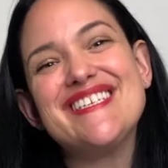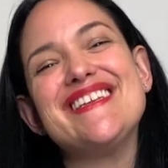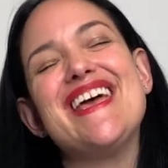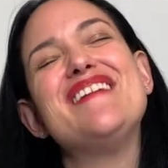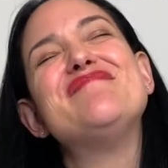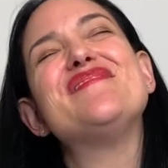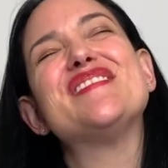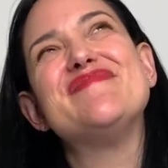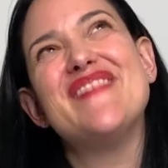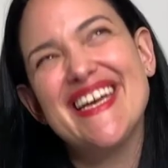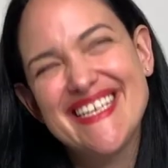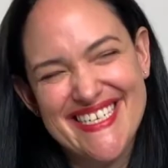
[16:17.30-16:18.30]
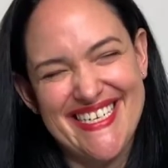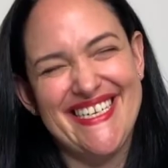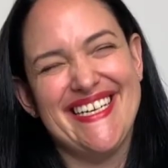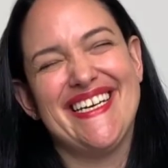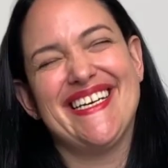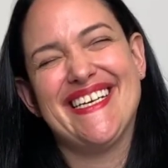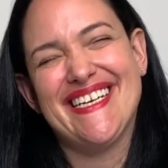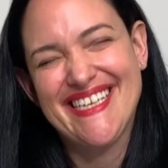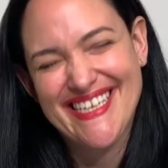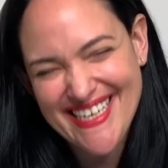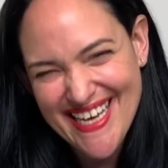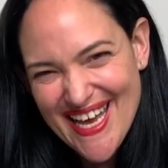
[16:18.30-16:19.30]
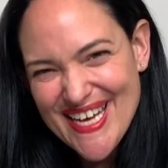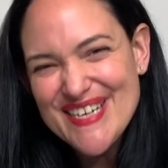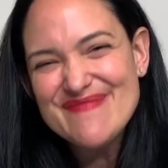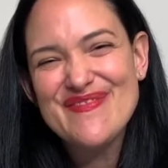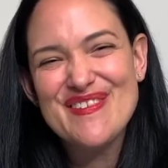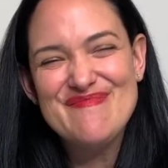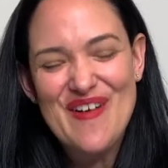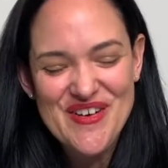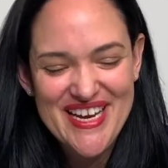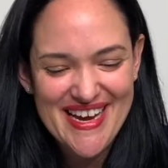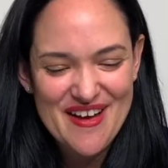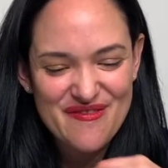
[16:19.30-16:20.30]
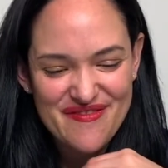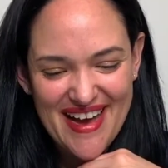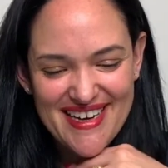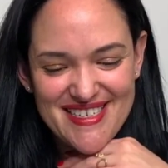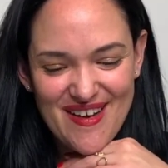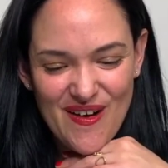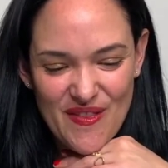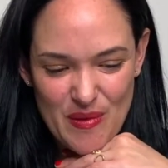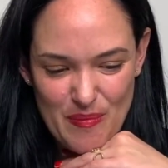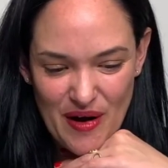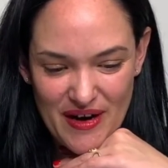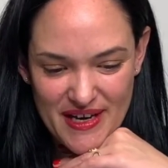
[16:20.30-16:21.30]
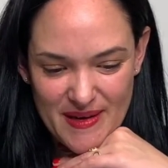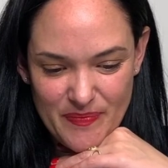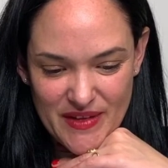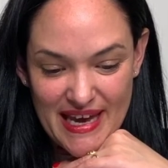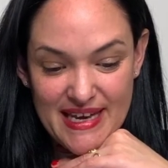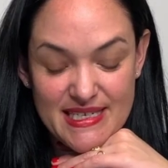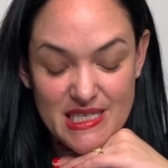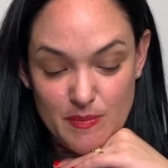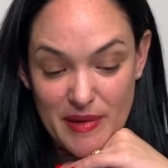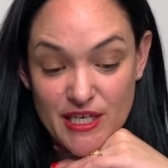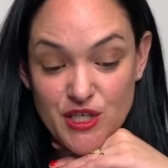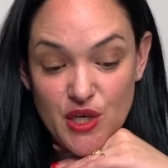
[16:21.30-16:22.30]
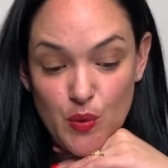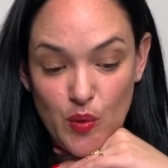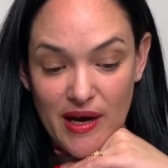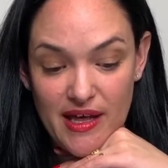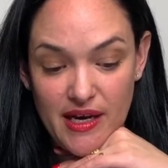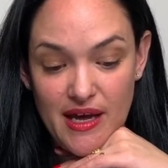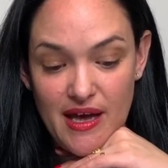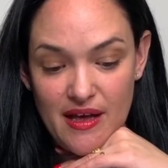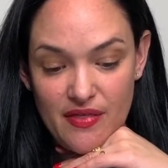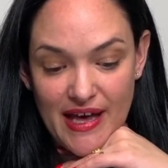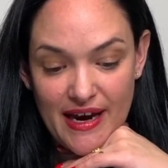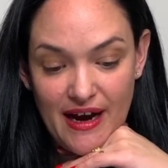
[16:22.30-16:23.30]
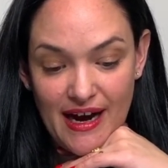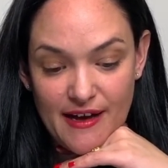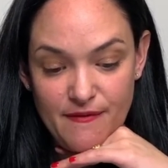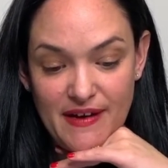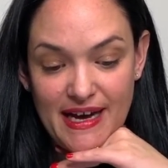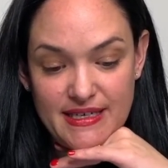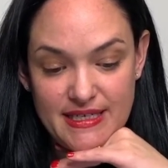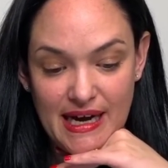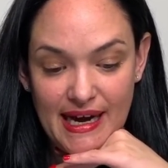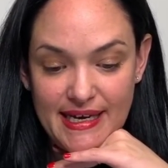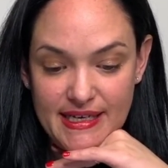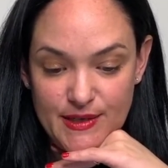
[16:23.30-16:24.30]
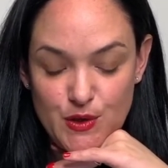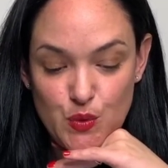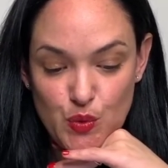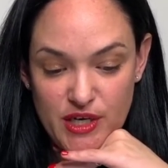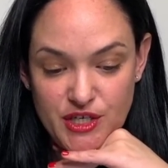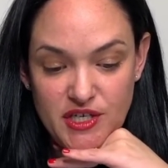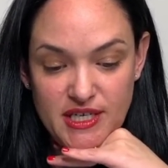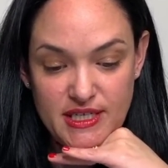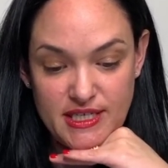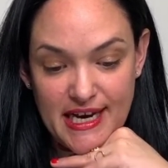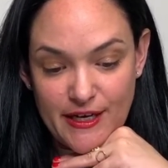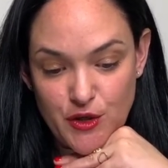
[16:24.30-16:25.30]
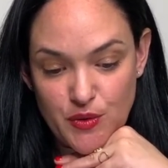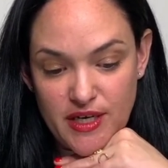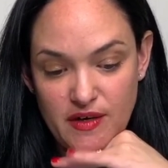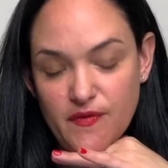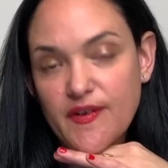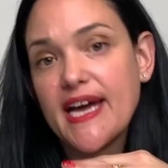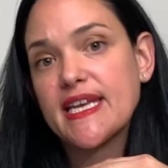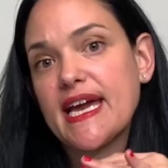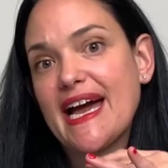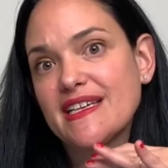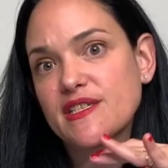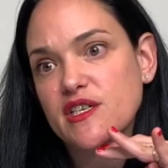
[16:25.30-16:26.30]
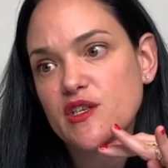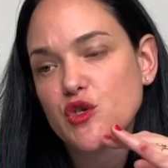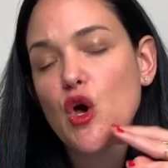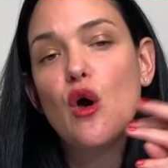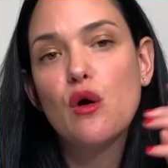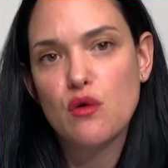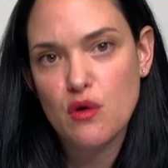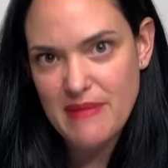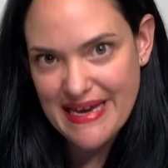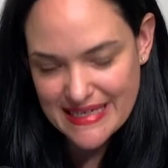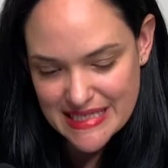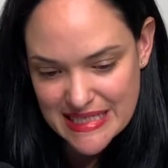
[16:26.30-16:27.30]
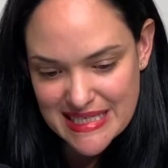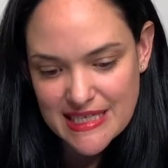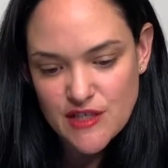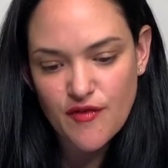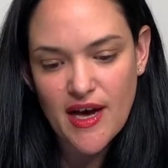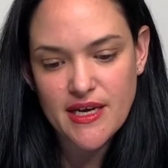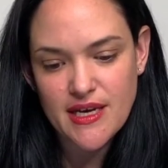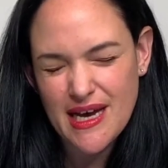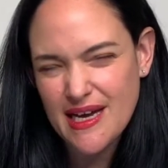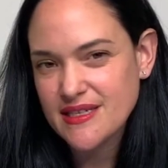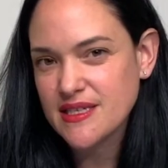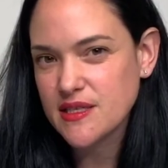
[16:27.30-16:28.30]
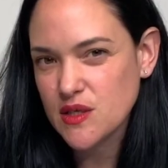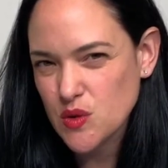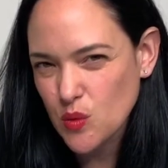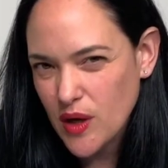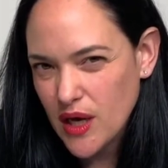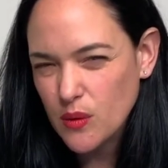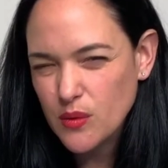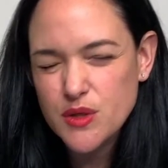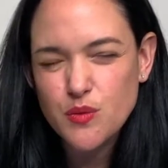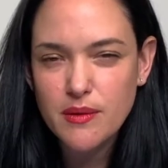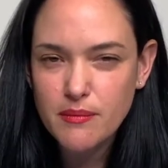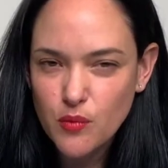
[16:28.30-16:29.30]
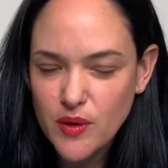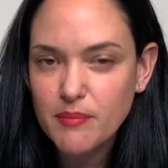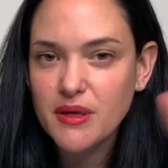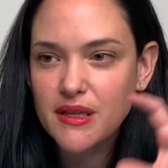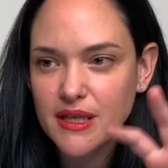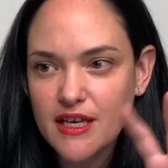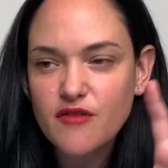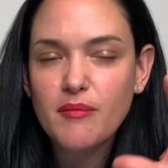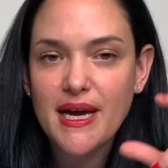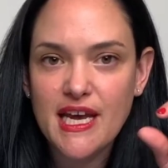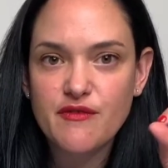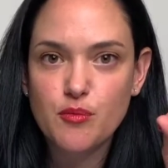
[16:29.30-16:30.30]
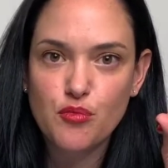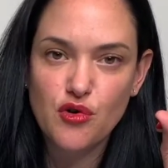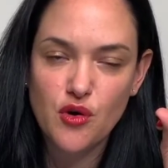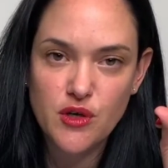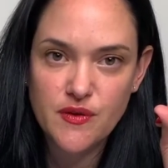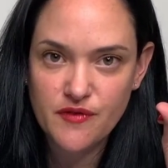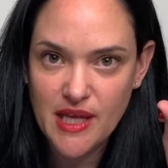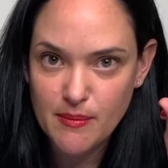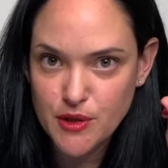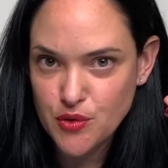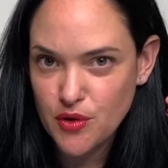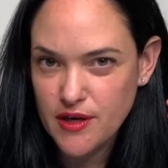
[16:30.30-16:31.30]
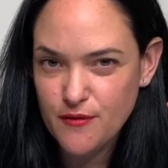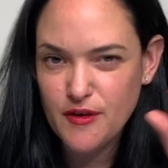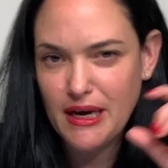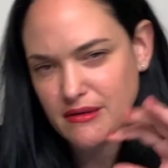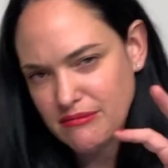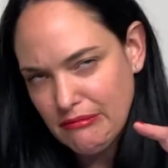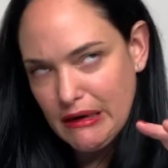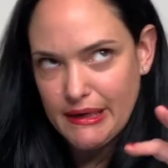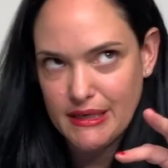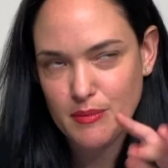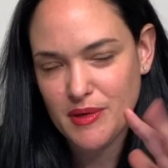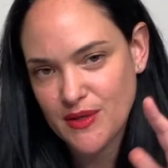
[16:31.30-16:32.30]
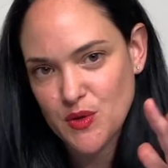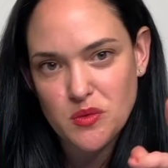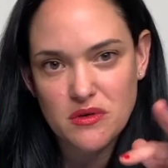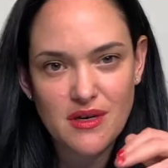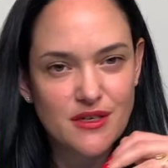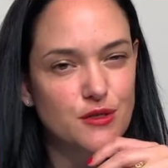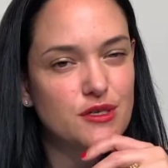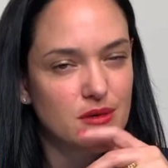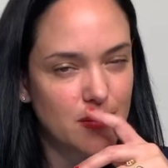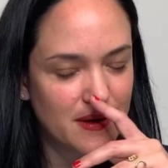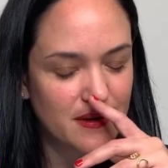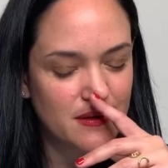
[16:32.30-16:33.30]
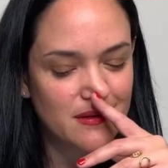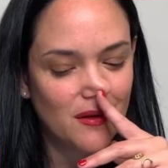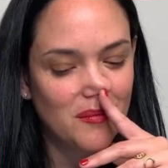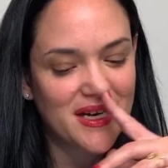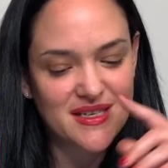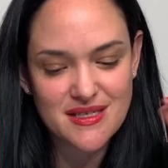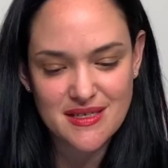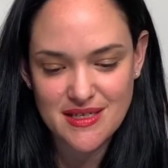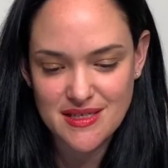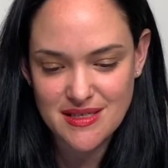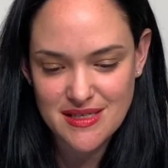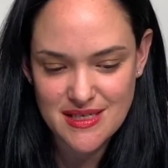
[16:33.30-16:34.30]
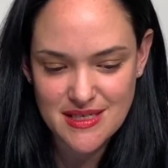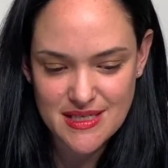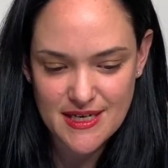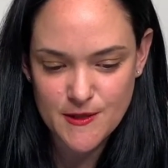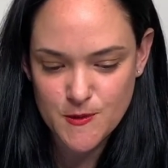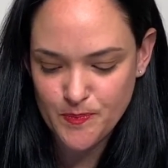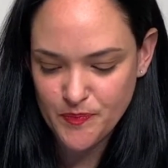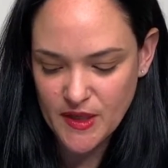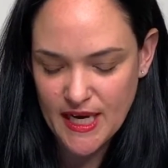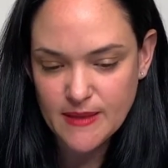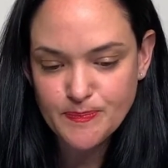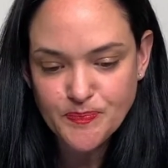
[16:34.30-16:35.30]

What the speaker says: inflammation promoting effect on the body. Okay, especially when that high fat diet is rich in saturated fatty acids or omega-6 fatty acids as well, which we believe might have a pro-inflammatory effect. Kind of depends. We're unsure about omega-6s these days. Okay.